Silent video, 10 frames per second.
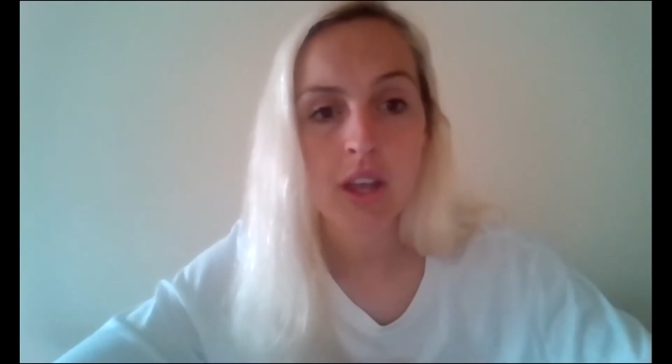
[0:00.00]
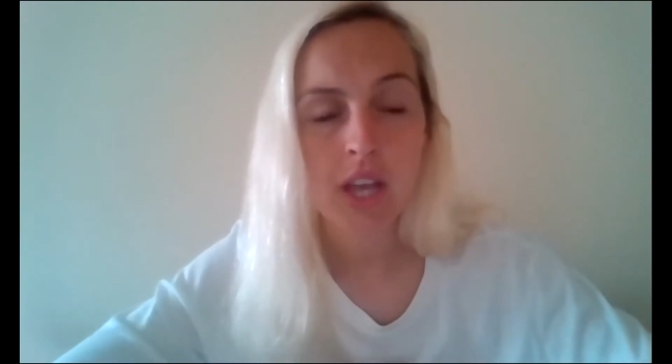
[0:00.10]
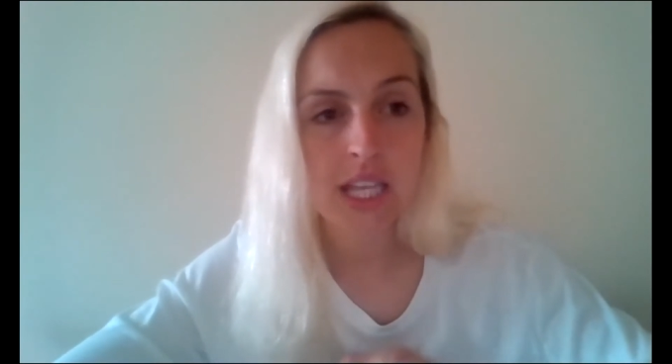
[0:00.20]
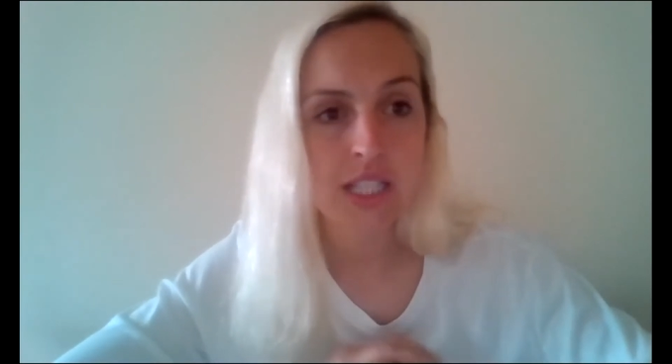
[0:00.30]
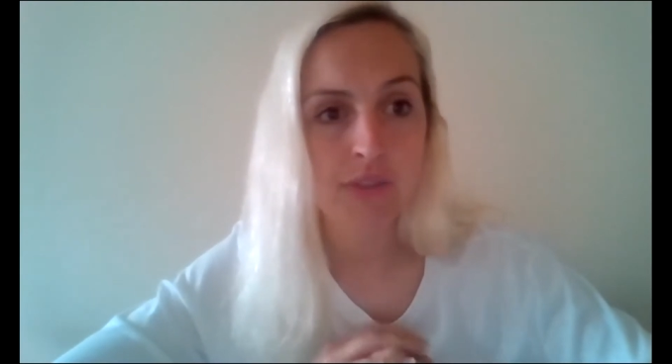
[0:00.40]

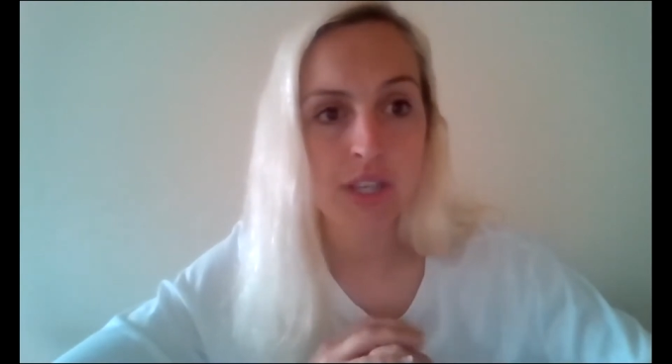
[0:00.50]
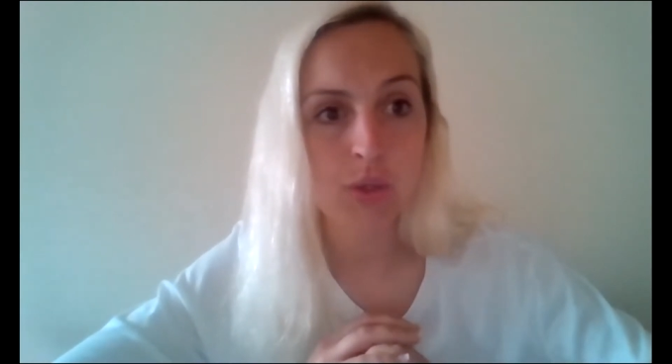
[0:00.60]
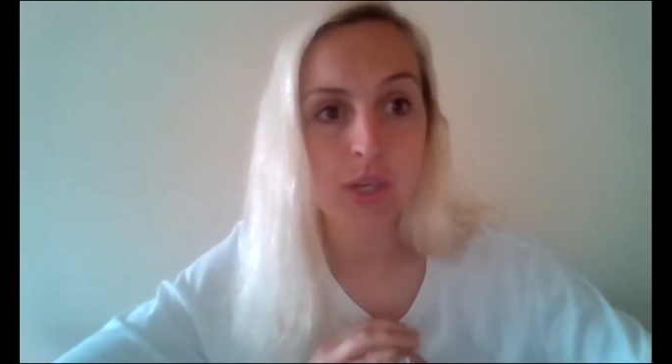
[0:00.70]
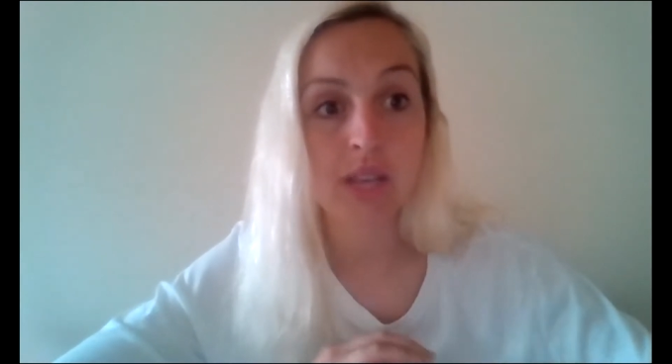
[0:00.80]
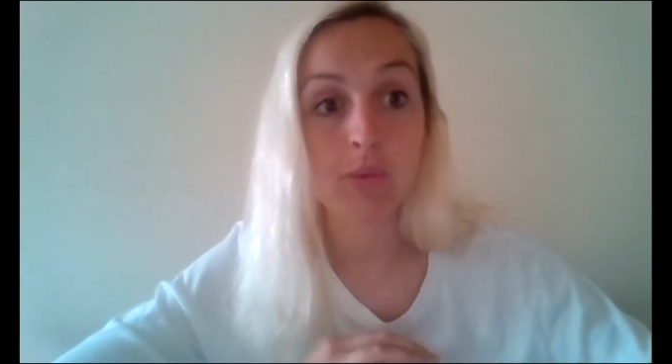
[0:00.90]

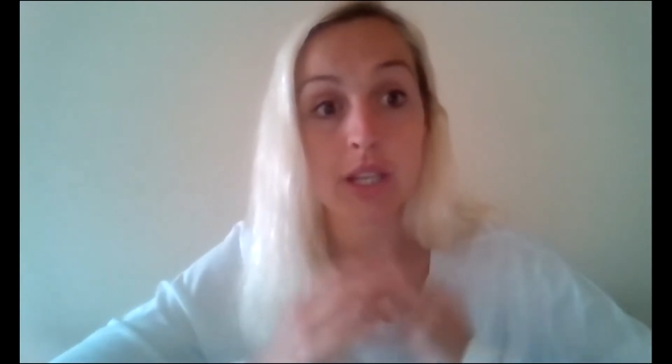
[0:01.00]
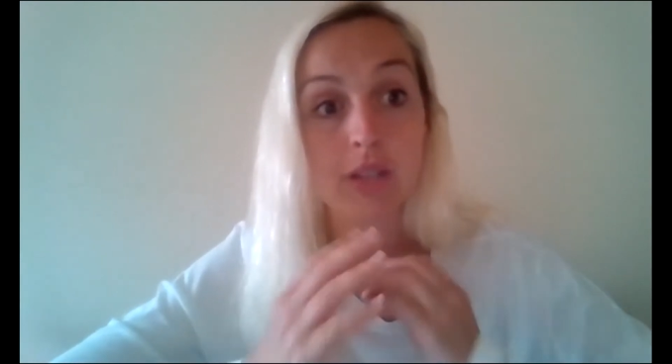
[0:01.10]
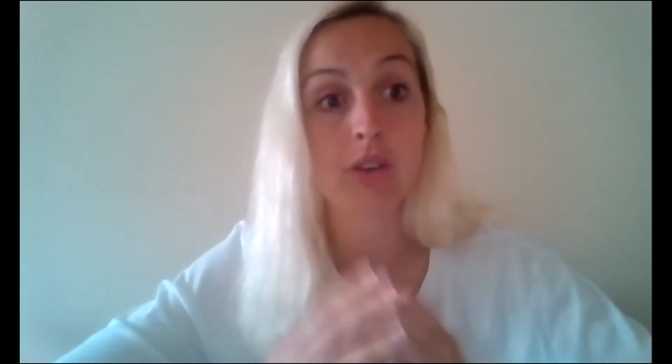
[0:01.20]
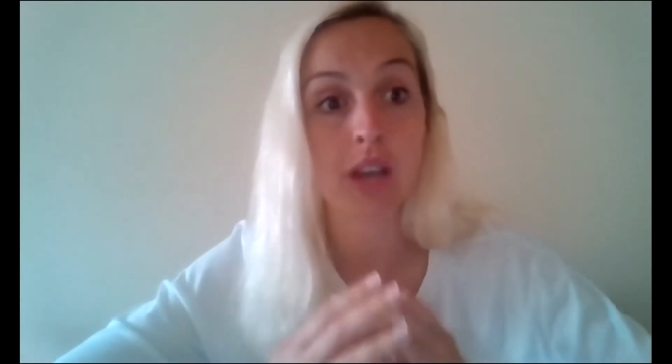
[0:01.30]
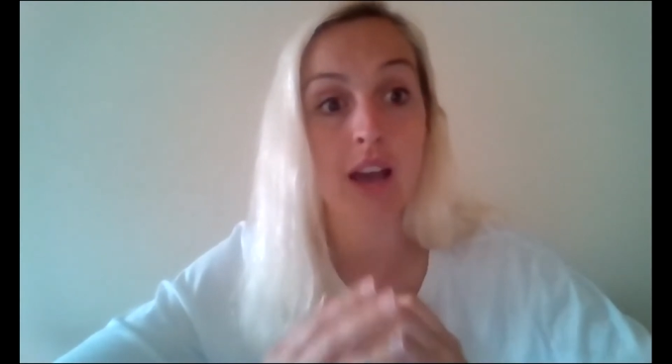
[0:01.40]
individually, we
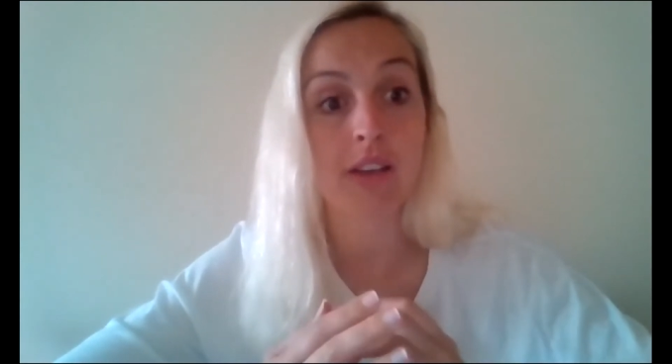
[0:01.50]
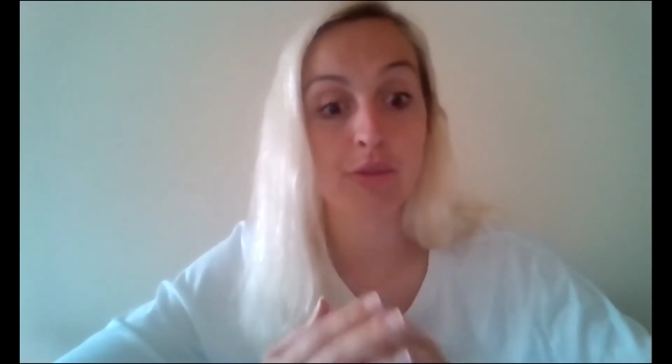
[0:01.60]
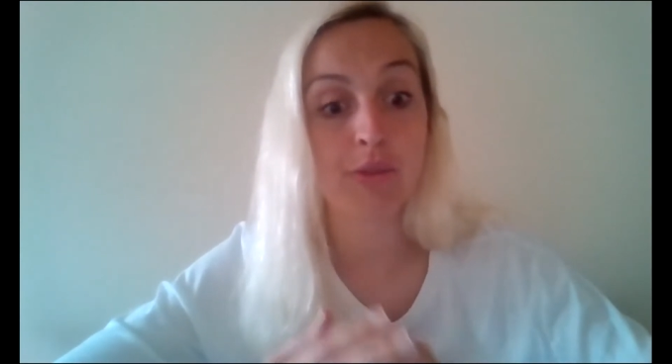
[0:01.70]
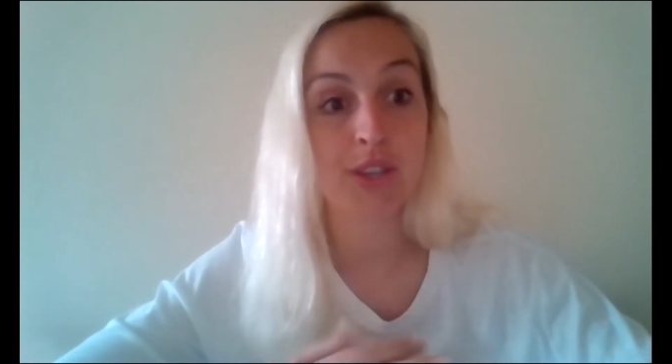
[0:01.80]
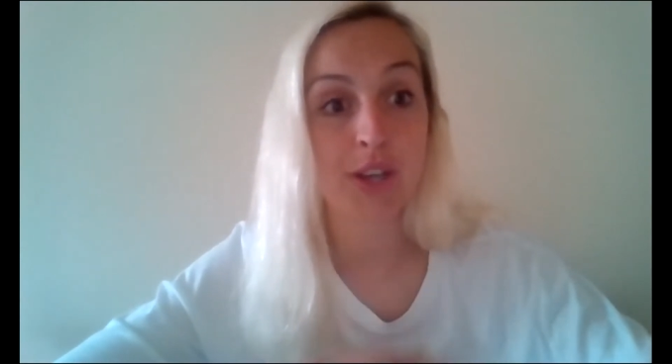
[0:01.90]
look at
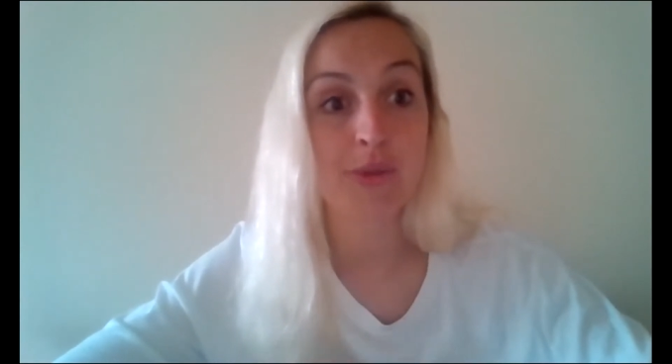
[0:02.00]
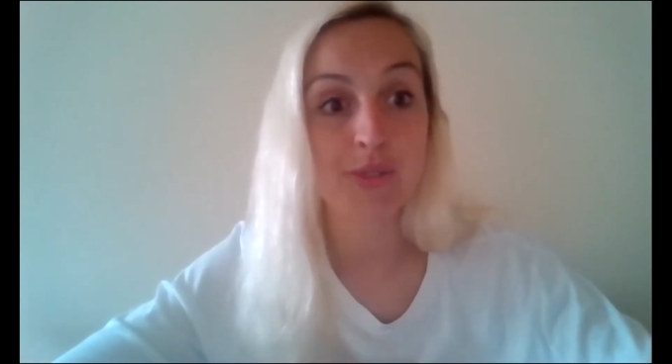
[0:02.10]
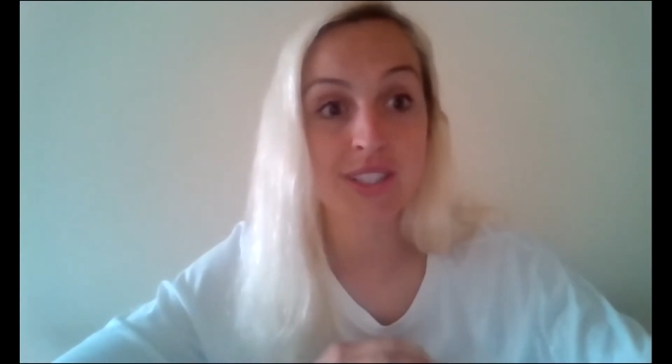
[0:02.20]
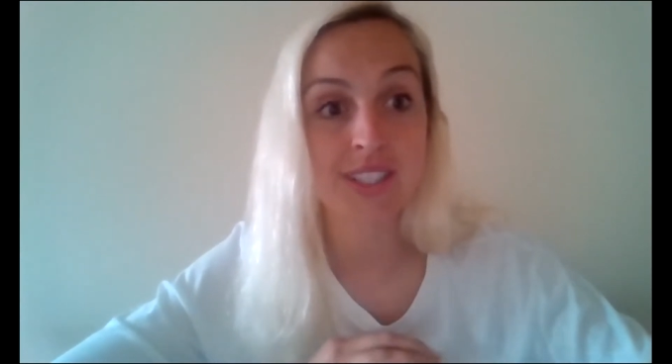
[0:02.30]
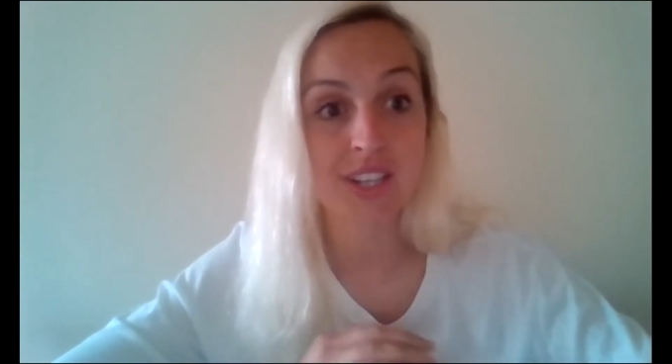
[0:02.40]
through your
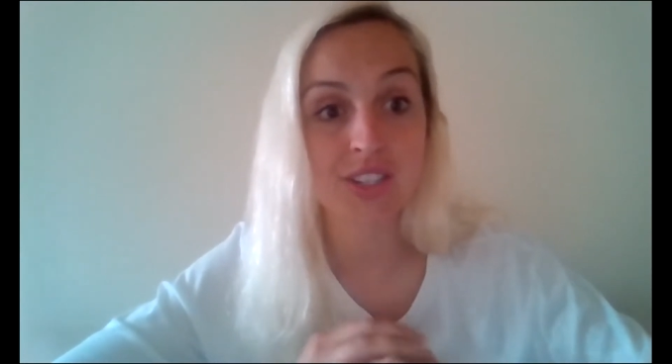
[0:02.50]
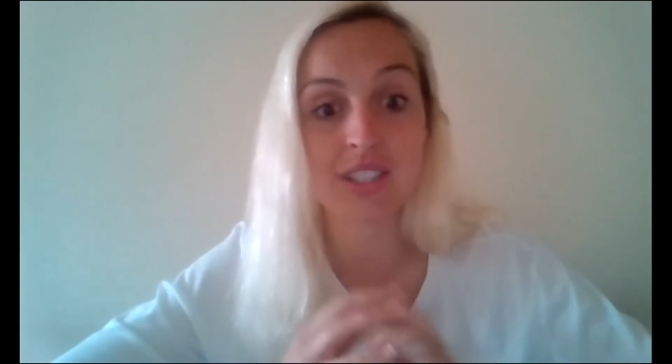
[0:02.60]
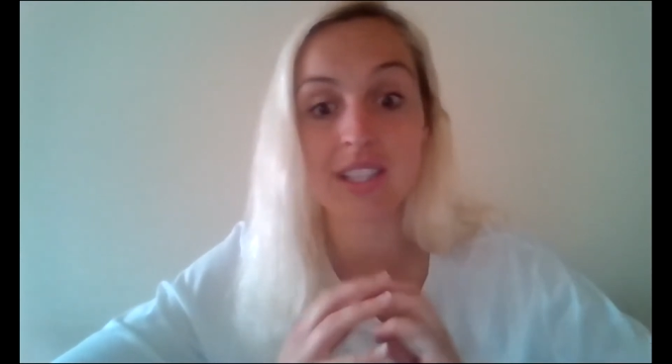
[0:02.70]
coaching sessions,